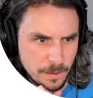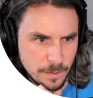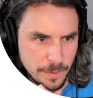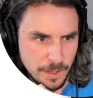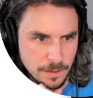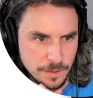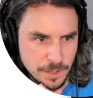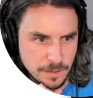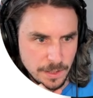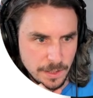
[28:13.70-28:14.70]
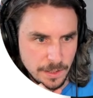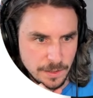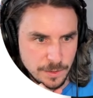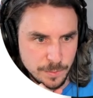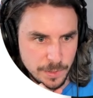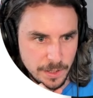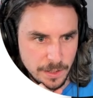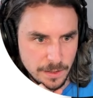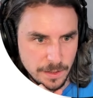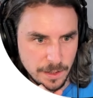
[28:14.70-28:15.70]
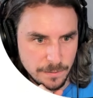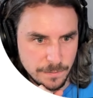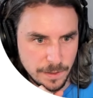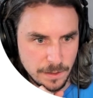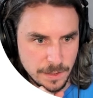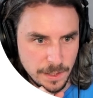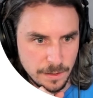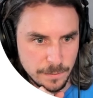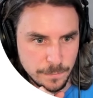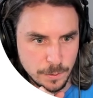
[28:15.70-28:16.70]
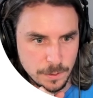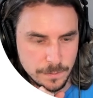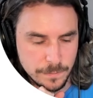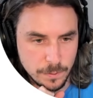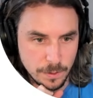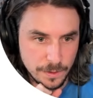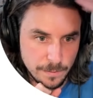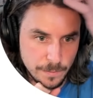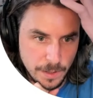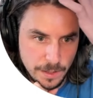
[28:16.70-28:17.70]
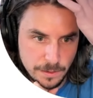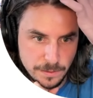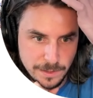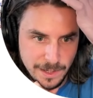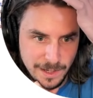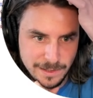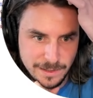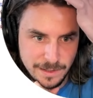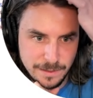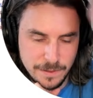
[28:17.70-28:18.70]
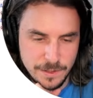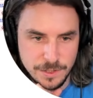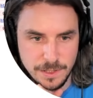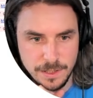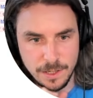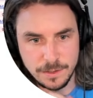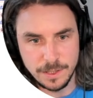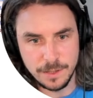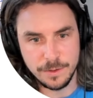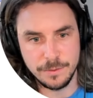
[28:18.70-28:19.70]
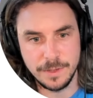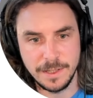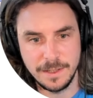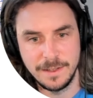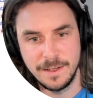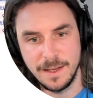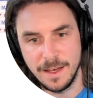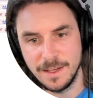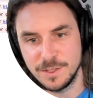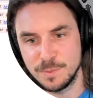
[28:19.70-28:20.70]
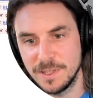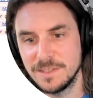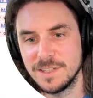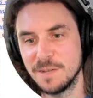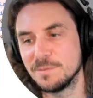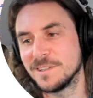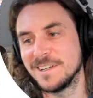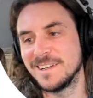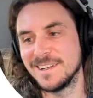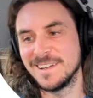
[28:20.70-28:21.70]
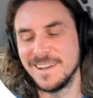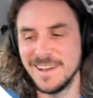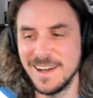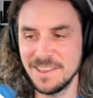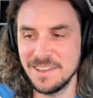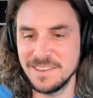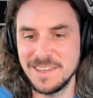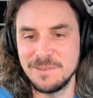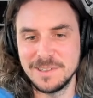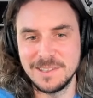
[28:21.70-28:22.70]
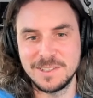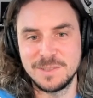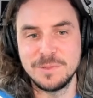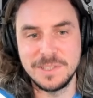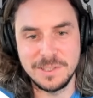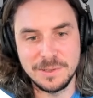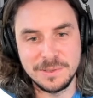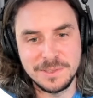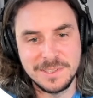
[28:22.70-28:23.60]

Error generating debate not found error 404. The model text DaVinci 003 has been deprecated. I thought that one looked pretty old.